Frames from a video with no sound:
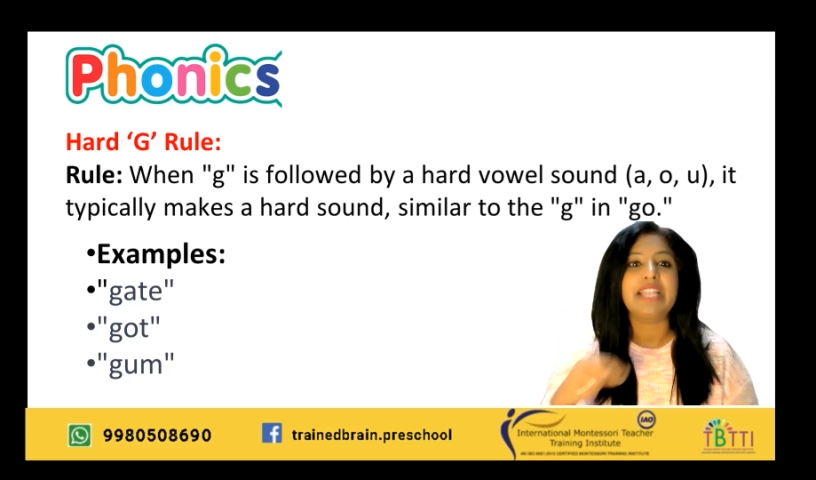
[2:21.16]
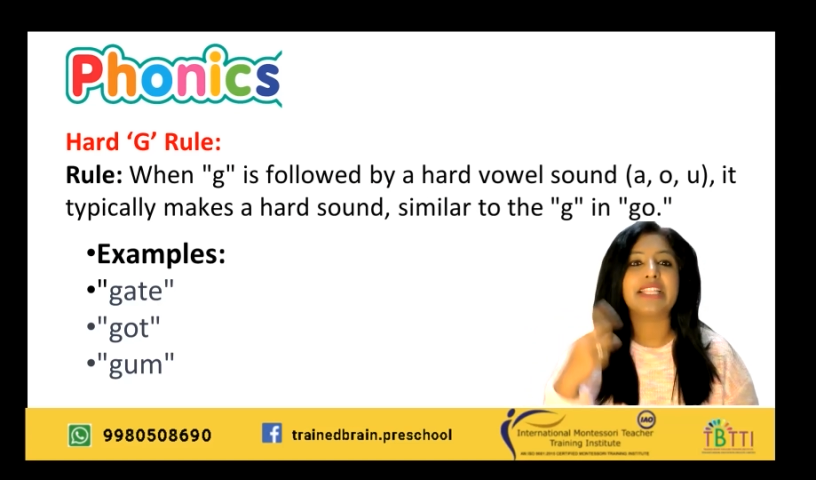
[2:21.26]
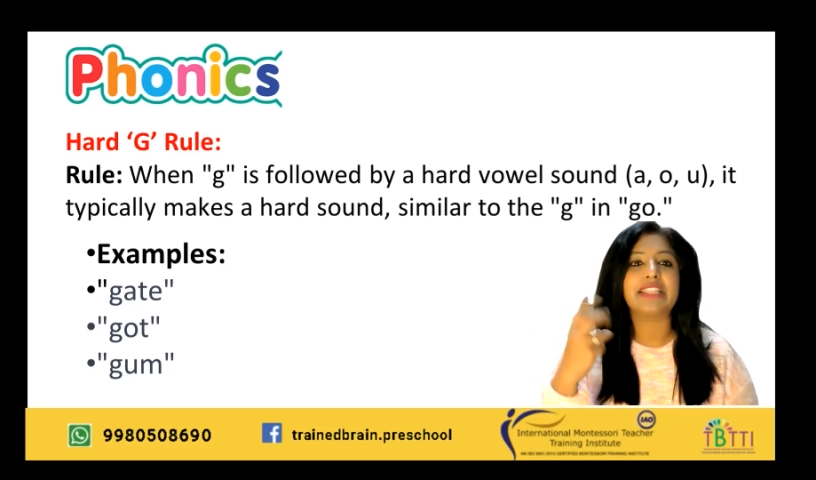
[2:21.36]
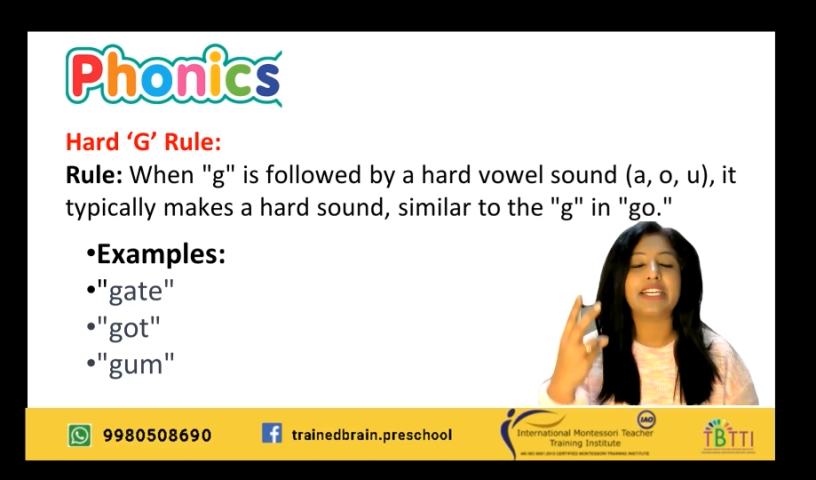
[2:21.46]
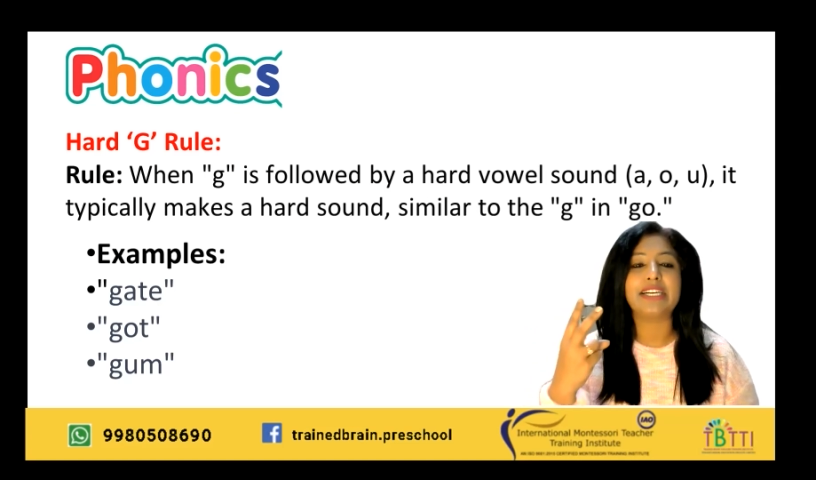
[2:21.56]

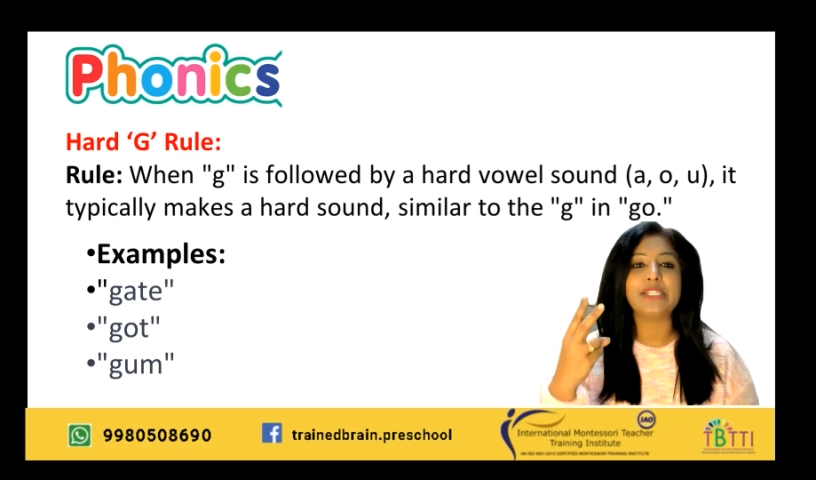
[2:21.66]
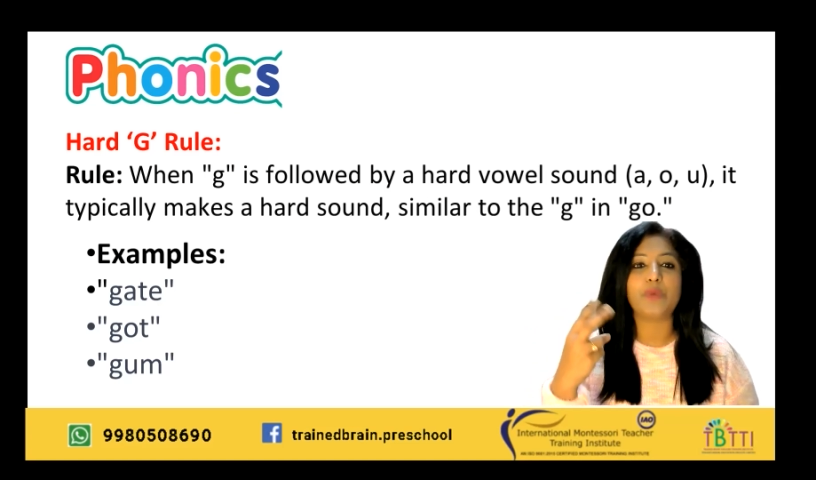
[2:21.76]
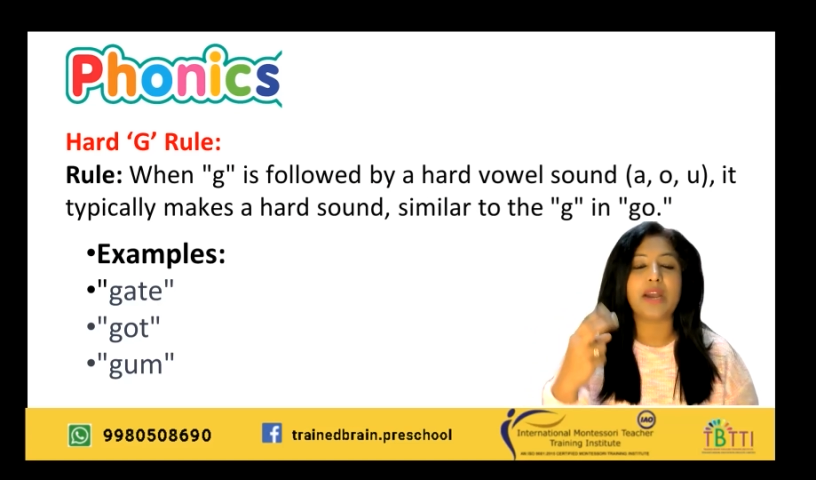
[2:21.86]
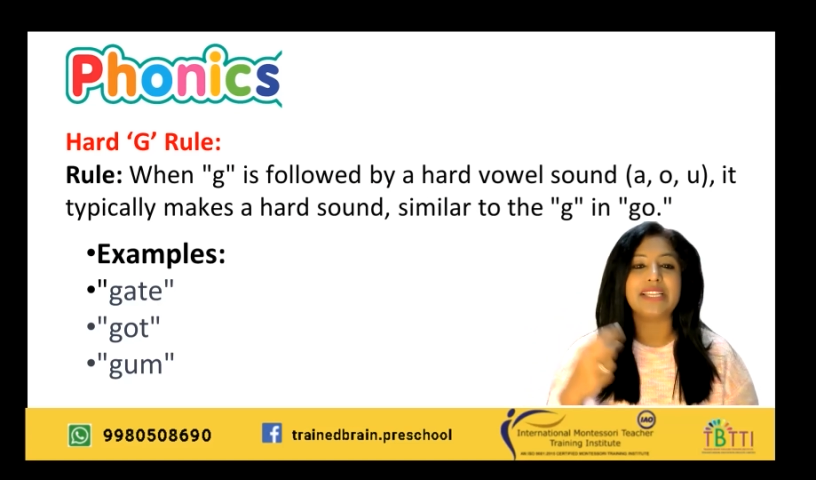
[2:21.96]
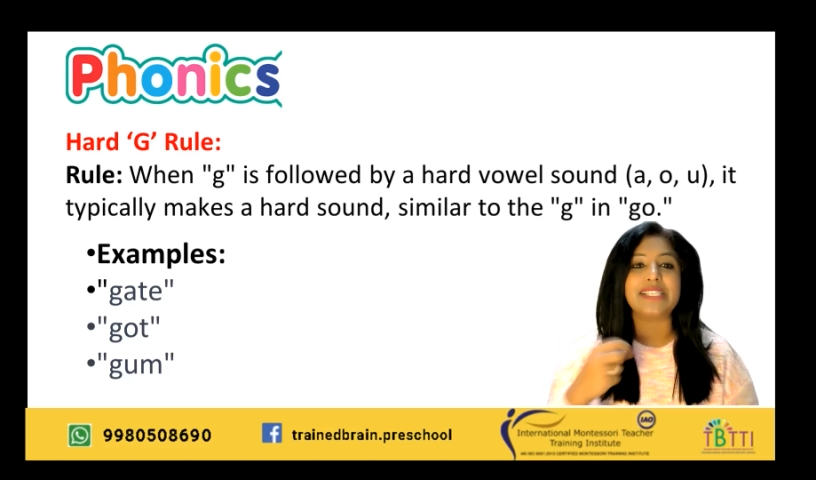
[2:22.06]
The third
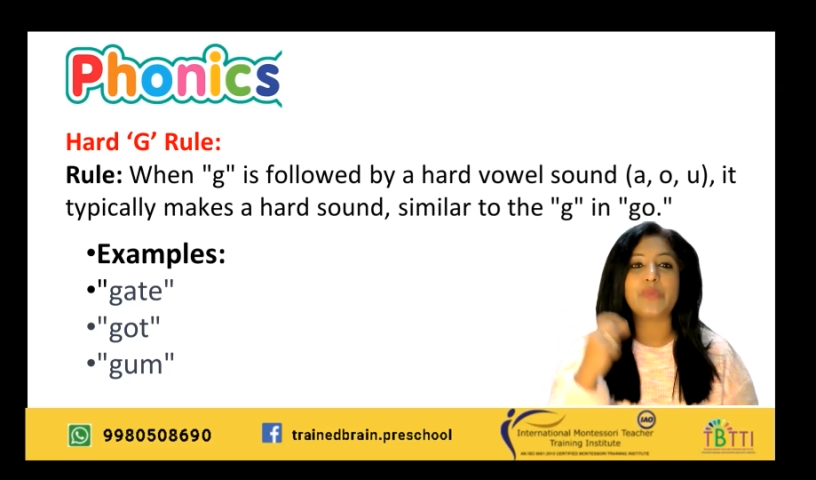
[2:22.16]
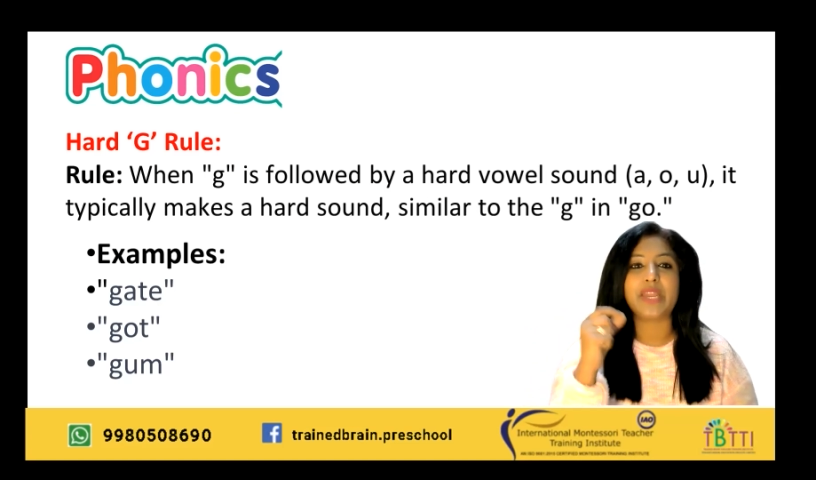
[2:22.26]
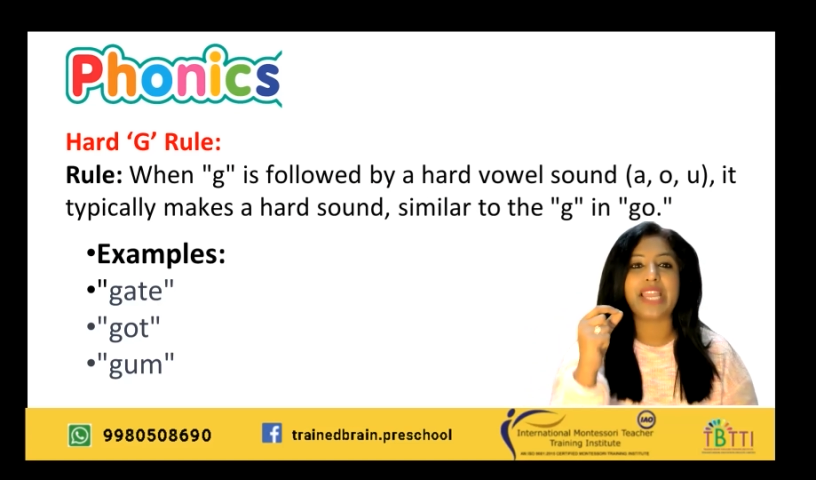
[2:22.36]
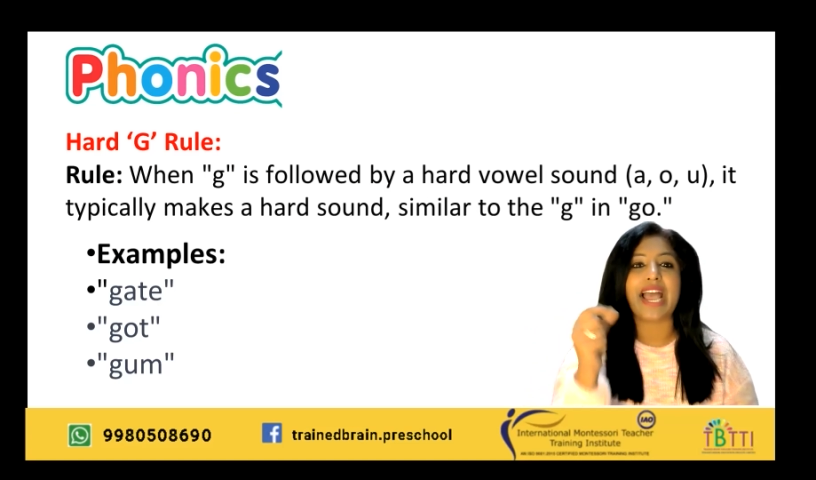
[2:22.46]
one is when